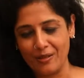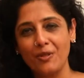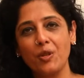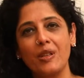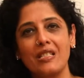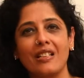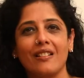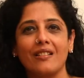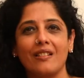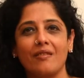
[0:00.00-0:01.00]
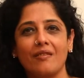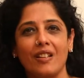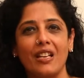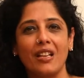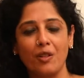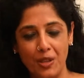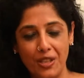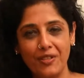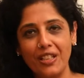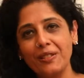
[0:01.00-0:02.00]
viewers, very good
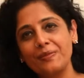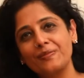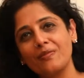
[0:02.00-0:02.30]
evening.